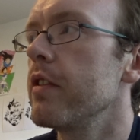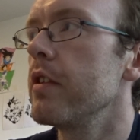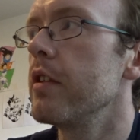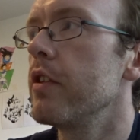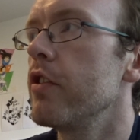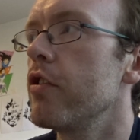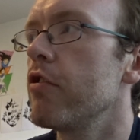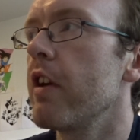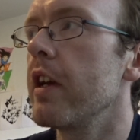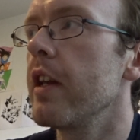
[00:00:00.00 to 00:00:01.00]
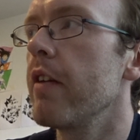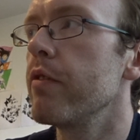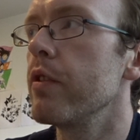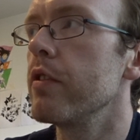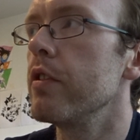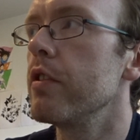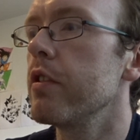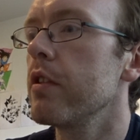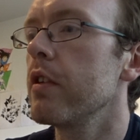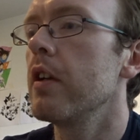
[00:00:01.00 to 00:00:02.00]
to train, get
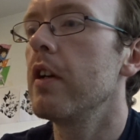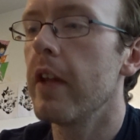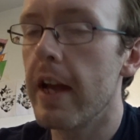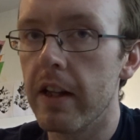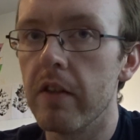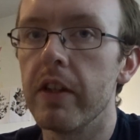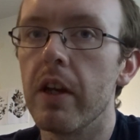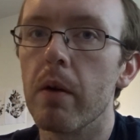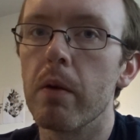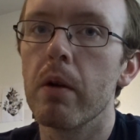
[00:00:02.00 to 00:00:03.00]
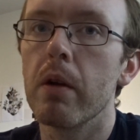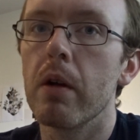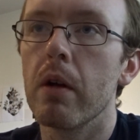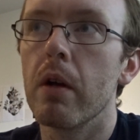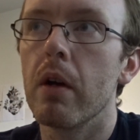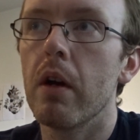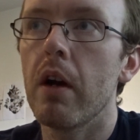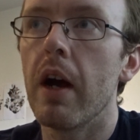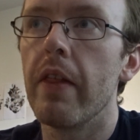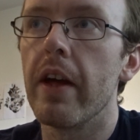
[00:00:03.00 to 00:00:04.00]
footage, edit the video,
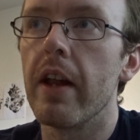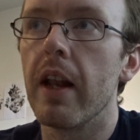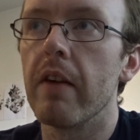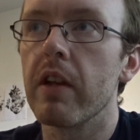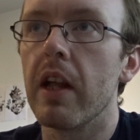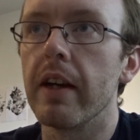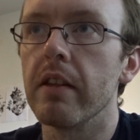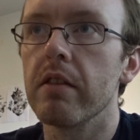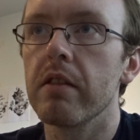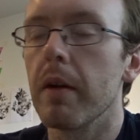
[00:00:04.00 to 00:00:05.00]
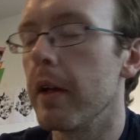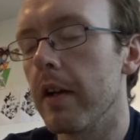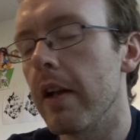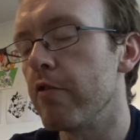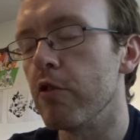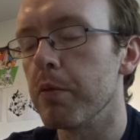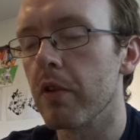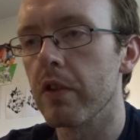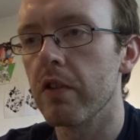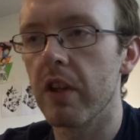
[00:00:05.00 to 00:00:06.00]
and then I'll have clients, I'll have groups
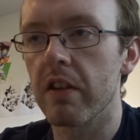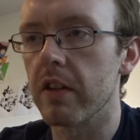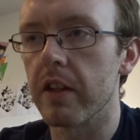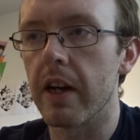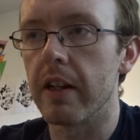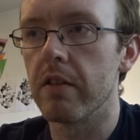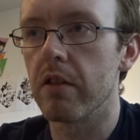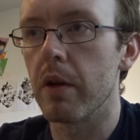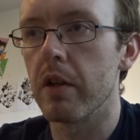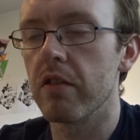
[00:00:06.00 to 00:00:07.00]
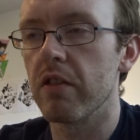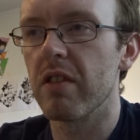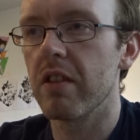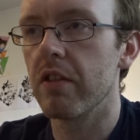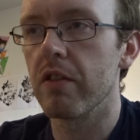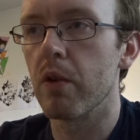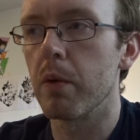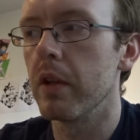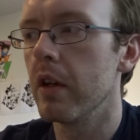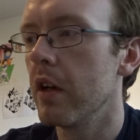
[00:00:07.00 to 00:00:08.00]
on 6 till 9, so it's just
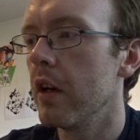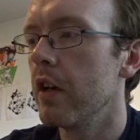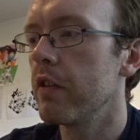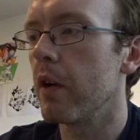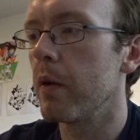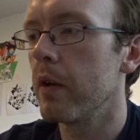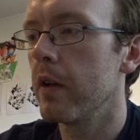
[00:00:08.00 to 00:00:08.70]
awkward. So